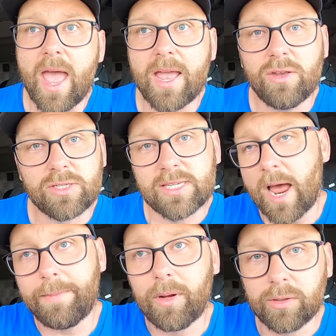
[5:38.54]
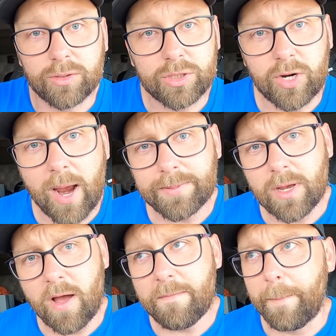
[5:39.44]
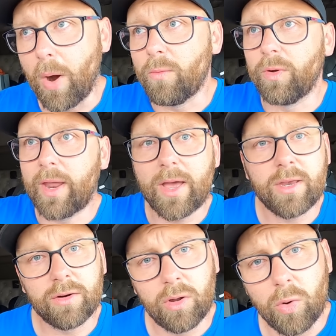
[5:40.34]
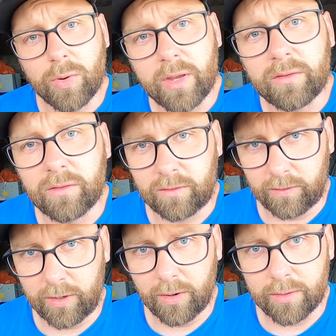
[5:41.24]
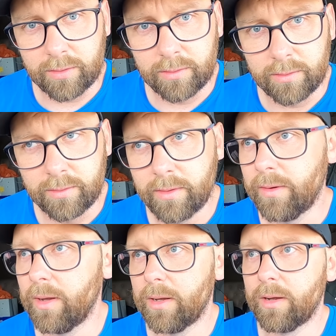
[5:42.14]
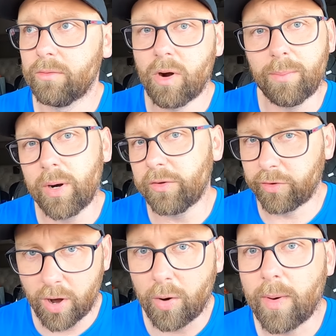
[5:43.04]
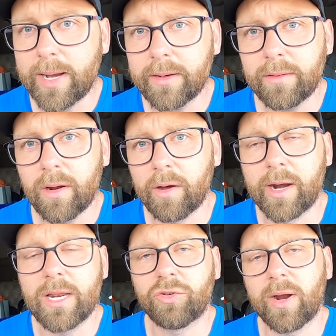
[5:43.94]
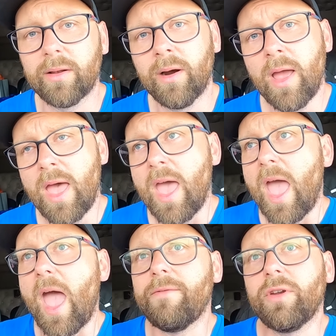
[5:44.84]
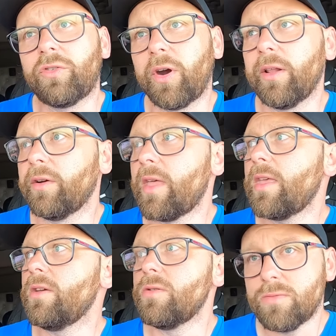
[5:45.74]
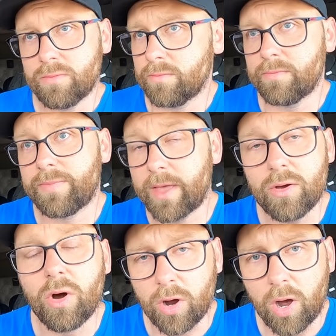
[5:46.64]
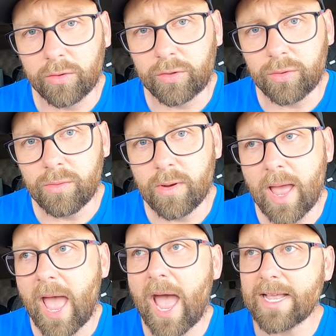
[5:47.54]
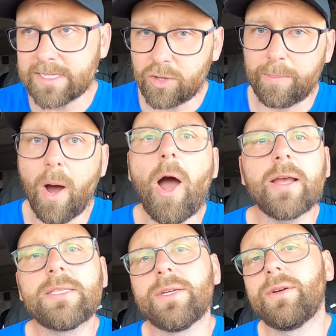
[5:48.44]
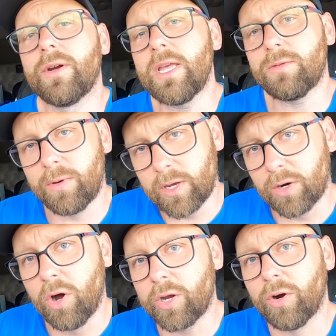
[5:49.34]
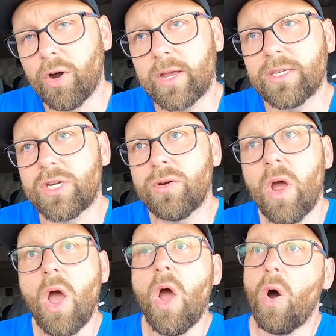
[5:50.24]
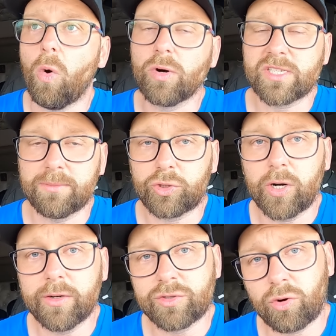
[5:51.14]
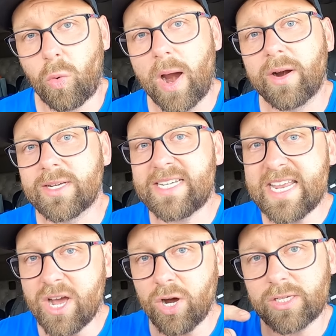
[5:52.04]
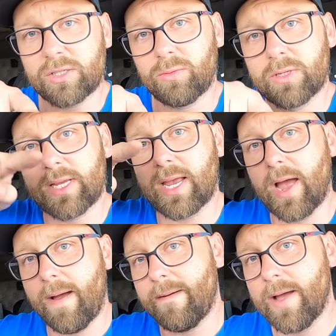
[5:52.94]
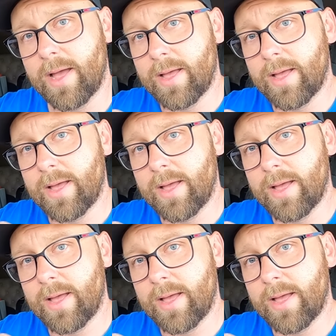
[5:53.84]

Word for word: and you snap all those straps off, boom, well now your load isn't secured. rub rails are not rated on any trailer. Every trailer that you that you hook onto has either pockets underneath where you can hook your hook into, or some trailers require D hooks where it's like a